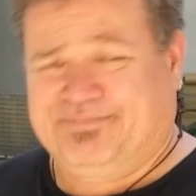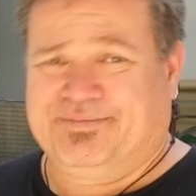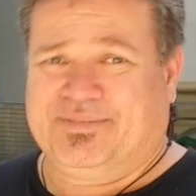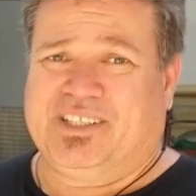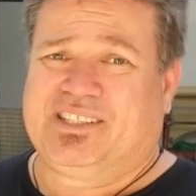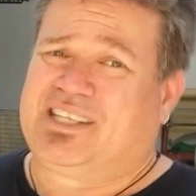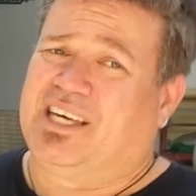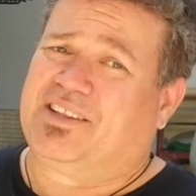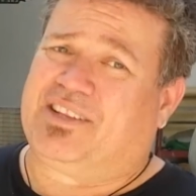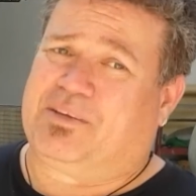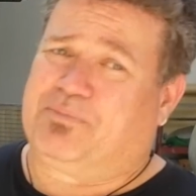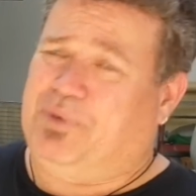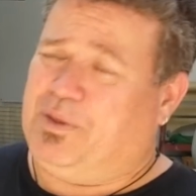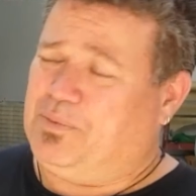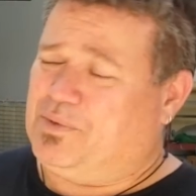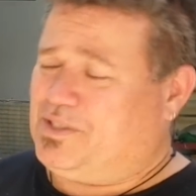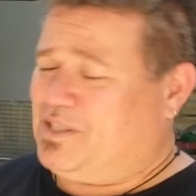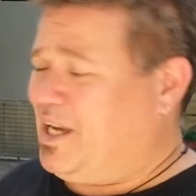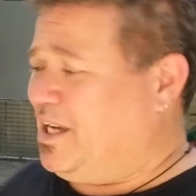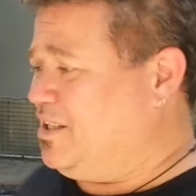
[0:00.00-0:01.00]
It's the other thing, people
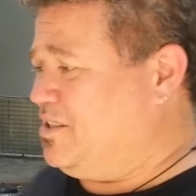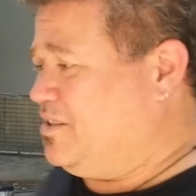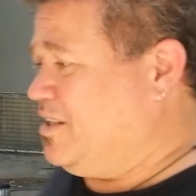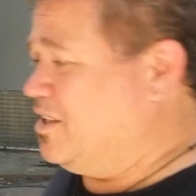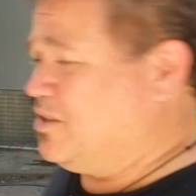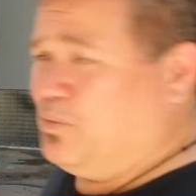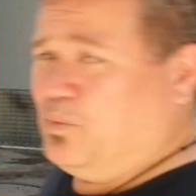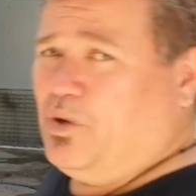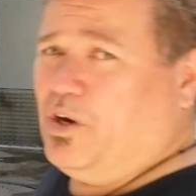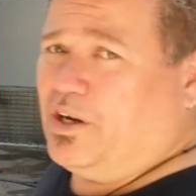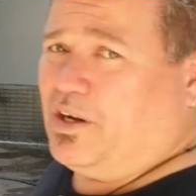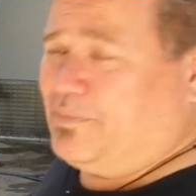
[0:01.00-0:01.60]
say this doesn't work.